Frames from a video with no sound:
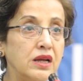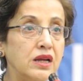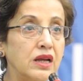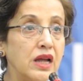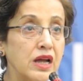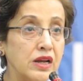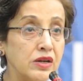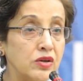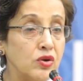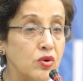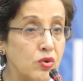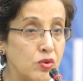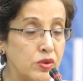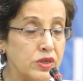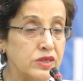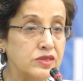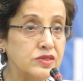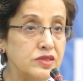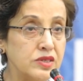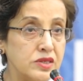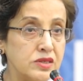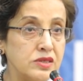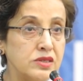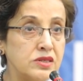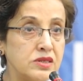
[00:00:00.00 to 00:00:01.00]
can
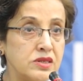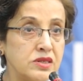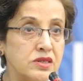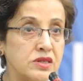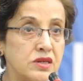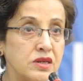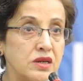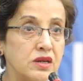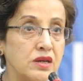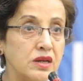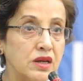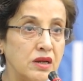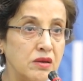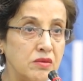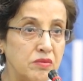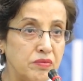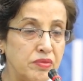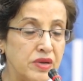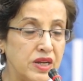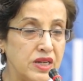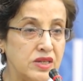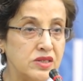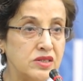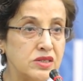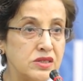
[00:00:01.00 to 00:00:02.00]
coexist in
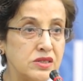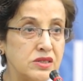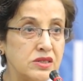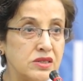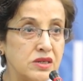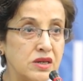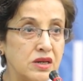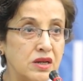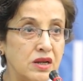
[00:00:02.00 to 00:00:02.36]
peace.